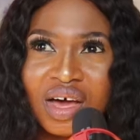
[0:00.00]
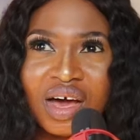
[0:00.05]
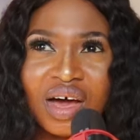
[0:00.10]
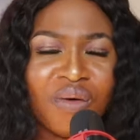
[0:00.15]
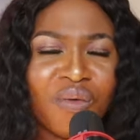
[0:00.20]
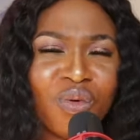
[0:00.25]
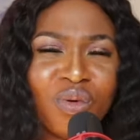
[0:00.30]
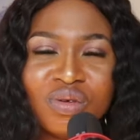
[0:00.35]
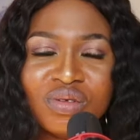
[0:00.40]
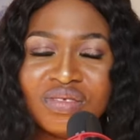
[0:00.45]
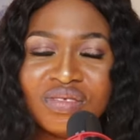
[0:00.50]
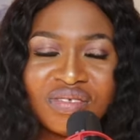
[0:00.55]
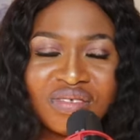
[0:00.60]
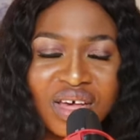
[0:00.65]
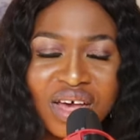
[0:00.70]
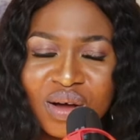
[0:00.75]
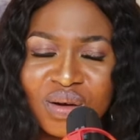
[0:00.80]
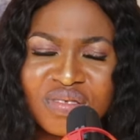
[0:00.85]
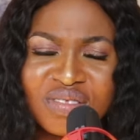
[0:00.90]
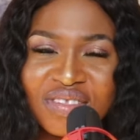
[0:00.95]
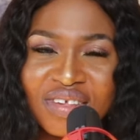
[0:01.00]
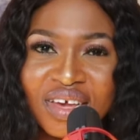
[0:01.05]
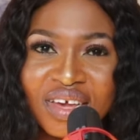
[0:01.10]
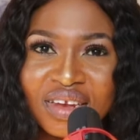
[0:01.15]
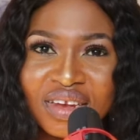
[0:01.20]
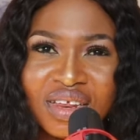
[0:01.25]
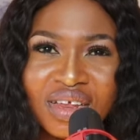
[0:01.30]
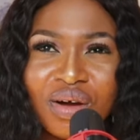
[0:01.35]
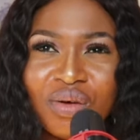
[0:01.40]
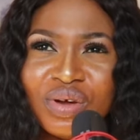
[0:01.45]
I was
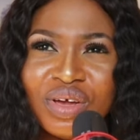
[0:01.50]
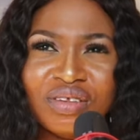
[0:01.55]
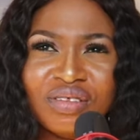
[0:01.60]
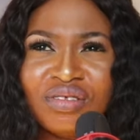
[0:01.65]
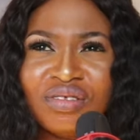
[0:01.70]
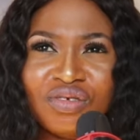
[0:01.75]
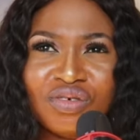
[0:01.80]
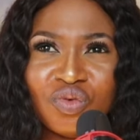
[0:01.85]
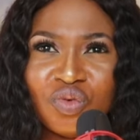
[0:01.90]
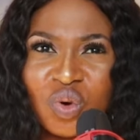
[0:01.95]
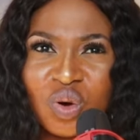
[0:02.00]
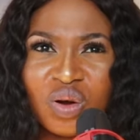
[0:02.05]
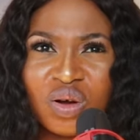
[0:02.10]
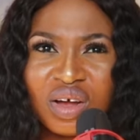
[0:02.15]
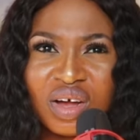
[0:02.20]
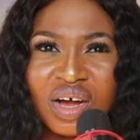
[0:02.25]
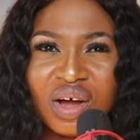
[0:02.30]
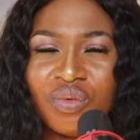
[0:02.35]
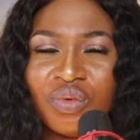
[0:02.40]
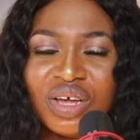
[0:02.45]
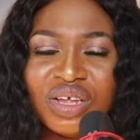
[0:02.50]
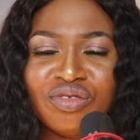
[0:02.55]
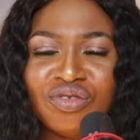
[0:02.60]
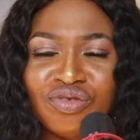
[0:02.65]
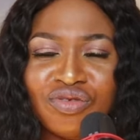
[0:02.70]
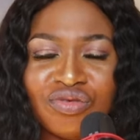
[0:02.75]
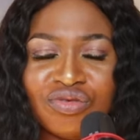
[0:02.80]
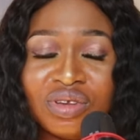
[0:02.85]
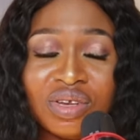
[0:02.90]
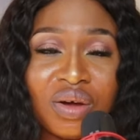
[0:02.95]
outside. I went to
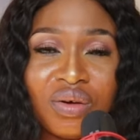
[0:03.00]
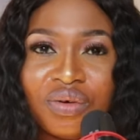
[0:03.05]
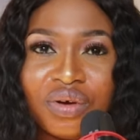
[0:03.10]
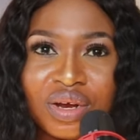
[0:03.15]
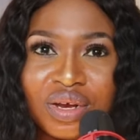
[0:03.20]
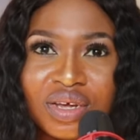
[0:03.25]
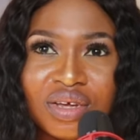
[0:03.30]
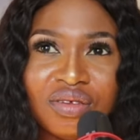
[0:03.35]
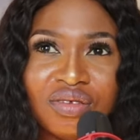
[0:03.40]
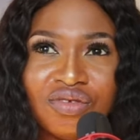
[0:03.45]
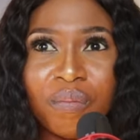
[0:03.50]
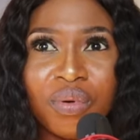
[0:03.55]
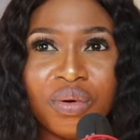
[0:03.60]
Takoradi.